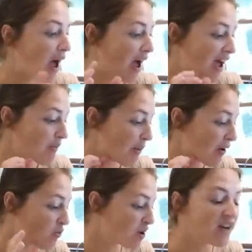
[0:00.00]
I have
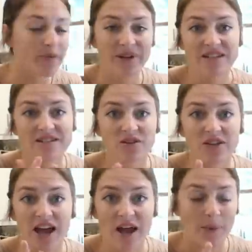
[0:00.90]
about 45 minutes till
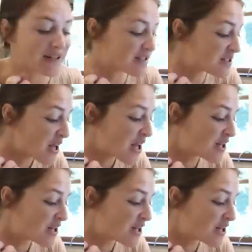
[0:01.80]
that happens.